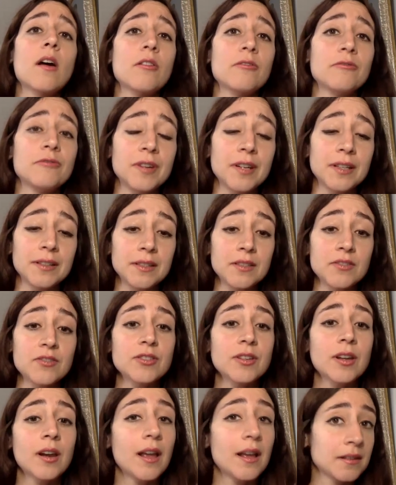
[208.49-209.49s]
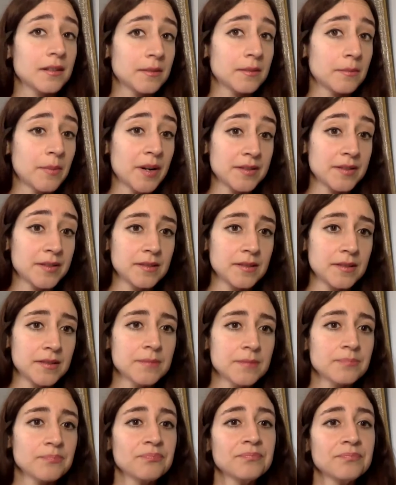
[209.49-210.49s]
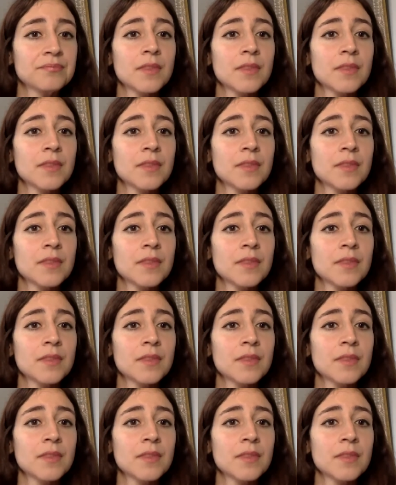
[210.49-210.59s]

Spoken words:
offering digital health passes.